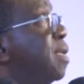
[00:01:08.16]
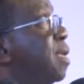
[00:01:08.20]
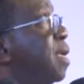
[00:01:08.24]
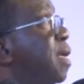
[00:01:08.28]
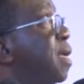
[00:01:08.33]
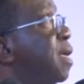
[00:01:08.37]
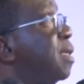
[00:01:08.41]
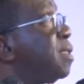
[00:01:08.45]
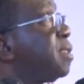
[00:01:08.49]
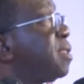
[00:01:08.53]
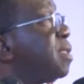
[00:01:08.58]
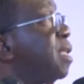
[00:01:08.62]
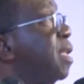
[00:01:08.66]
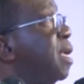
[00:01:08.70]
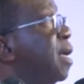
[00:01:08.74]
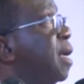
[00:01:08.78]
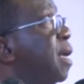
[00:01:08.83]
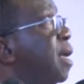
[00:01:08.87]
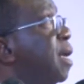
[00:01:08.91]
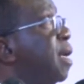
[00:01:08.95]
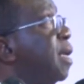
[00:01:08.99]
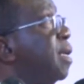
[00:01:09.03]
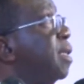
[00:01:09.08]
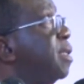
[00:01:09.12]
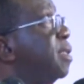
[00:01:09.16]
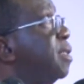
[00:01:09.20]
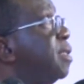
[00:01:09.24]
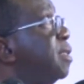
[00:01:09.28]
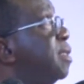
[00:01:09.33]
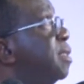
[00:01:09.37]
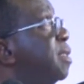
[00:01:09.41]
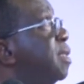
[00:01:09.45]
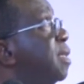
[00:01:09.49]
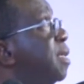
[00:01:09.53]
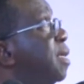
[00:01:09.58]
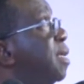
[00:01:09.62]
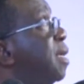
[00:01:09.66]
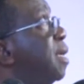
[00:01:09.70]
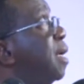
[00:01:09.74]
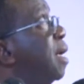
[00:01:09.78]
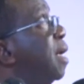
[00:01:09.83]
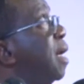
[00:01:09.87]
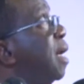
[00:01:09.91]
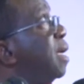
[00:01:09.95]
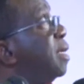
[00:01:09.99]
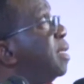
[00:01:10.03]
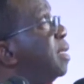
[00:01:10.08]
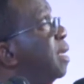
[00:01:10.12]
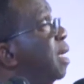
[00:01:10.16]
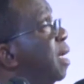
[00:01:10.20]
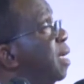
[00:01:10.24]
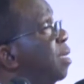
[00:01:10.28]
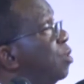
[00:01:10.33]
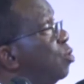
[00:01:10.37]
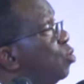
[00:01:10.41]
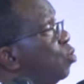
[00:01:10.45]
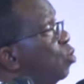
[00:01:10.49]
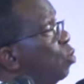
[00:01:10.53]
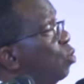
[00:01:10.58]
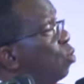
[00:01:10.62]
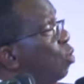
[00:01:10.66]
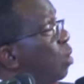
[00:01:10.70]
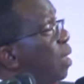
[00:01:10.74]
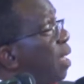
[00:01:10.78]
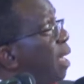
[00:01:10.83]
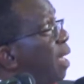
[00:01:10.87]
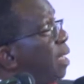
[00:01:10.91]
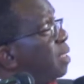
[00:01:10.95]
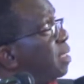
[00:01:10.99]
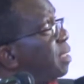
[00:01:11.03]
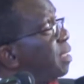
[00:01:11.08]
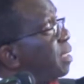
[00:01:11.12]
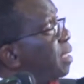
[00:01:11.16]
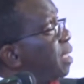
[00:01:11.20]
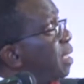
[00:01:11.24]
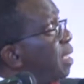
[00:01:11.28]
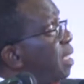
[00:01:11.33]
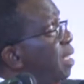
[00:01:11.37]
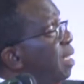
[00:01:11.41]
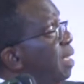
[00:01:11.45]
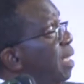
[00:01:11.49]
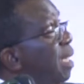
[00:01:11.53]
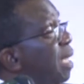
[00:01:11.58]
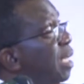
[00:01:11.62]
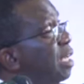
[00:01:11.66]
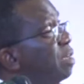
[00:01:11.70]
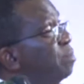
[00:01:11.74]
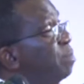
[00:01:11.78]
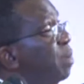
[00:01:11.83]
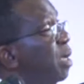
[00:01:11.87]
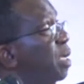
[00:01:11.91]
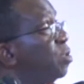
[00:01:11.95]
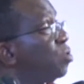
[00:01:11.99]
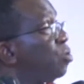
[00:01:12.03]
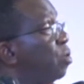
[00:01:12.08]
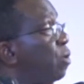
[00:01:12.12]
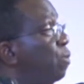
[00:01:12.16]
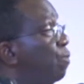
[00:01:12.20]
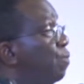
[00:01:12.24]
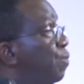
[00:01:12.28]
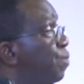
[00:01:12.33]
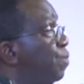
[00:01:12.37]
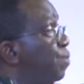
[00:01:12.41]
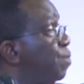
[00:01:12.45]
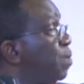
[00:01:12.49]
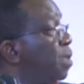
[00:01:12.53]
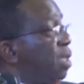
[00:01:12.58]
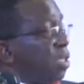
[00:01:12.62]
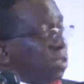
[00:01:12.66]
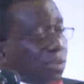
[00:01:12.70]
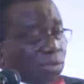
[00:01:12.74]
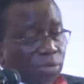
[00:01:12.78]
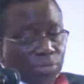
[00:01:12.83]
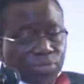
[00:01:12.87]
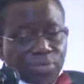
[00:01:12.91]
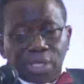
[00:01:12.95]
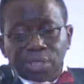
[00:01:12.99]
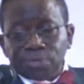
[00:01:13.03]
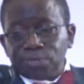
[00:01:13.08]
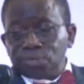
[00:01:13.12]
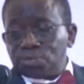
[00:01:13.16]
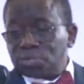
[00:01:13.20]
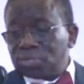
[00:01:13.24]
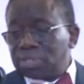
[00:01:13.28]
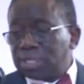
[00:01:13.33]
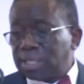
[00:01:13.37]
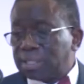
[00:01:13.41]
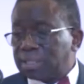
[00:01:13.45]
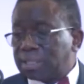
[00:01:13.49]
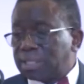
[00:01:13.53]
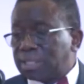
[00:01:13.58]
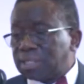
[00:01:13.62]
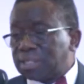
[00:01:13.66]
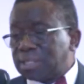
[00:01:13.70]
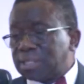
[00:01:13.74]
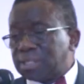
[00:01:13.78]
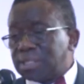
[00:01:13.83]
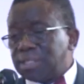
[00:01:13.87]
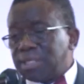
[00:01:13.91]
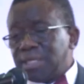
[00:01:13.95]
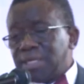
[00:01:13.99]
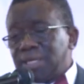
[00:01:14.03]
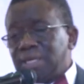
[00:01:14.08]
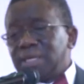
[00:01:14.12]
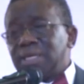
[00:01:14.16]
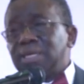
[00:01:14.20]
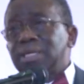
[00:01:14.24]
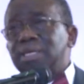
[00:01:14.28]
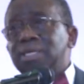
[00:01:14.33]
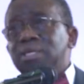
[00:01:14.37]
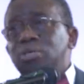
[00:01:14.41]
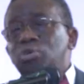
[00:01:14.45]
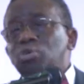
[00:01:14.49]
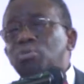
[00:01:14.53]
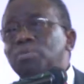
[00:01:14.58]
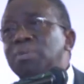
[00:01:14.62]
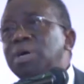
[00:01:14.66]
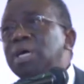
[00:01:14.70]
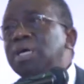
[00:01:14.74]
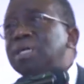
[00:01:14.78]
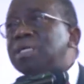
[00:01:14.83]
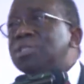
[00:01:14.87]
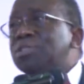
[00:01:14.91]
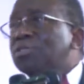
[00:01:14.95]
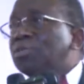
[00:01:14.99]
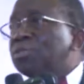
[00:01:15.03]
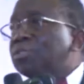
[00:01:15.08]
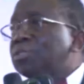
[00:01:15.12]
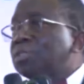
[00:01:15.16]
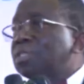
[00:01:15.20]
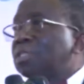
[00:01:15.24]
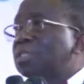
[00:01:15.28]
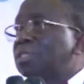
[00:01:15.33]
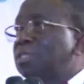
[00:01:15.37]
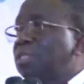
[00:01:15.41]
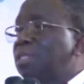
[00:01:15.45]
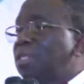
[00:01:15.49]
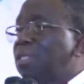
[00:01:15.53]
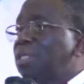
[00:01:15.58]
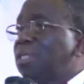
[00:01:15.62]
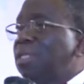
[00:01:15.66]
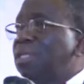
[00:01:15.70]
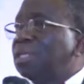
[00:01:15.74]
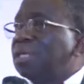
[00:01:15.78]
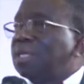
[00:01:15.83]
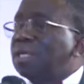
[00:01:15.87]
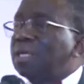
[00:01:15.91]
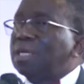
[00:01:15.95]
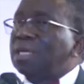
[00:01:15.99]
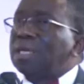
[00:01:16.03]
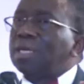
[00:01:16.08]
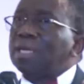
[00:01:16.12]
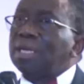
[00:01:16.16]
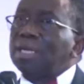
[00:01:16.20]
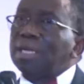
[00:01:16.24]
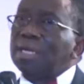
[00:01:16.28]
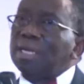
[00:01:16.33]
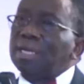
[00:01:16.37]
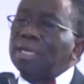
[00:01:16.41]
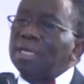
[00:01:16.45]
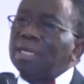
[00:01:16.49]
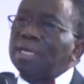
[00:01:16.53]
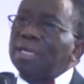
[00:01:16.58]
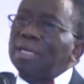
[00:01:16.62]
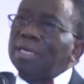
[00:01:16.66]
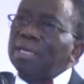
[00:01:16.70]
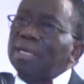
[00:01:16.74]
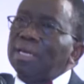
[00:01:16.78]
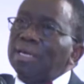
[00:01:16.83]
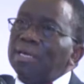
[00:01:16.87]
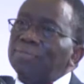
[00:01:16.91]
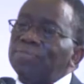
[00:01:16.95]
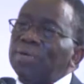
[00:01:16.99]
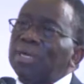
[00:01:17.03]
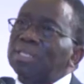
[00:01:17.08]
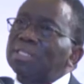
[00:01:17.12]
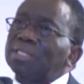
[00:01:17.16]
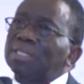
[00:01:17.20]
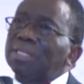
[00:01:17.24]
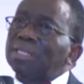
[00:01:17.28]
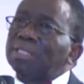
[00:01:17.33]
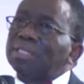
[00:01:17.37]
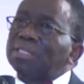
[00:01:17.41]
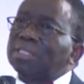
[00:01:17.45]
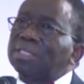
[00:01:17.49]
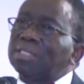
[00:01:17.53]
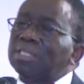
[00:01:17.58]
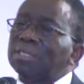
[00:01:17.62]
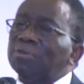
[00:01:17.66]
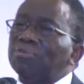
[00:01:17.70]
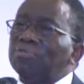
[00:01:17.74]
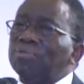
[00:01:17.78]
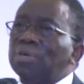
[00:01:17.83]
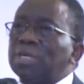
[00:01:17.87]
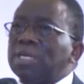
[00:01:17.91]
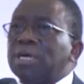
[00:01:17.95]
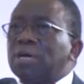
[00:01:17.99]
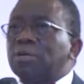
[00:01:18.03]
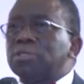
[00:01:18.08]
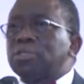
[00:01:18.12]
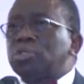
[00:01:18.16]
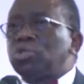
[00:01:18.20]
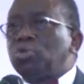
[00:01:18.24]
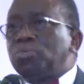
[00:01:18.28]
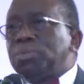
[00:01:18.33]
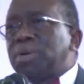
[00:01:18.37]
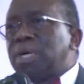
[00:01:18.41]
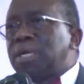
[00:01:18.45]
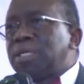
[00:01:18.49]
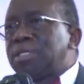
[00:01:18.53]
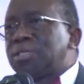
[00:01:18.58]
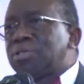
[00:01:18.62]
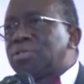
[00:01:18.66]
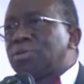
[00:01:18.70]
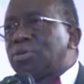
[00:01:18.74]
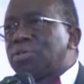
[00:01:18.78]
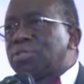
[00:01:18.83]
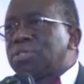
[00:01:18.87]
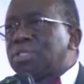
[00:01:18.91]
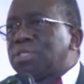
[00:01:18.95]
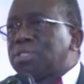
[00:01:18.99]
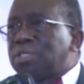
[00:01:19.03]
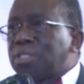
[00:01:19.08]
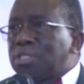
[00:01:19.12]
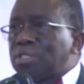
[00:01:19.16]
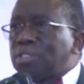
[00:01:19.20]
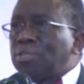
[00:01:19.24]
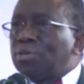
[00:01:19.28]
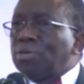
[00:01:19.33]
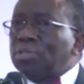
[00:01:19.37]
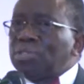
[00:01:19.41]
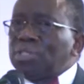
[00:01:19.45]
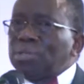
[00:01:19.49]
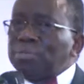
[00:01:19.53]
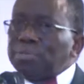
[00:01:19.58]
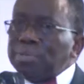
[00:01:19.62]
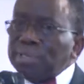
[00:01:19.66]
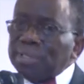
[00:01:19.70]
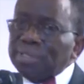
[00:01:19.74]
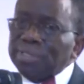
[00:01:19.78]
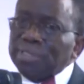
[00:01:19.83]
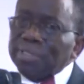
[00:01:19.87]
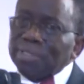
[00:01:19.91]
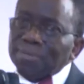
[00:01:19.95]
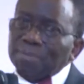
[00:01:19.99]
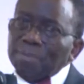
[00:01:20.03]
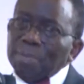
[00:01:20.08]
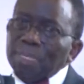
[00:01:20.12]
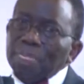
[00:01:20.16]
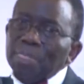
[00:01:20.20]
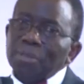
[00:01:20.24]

Next slide. And then to look at the key elements of the successful strategy. Human resources. A facility without human resources is just a building.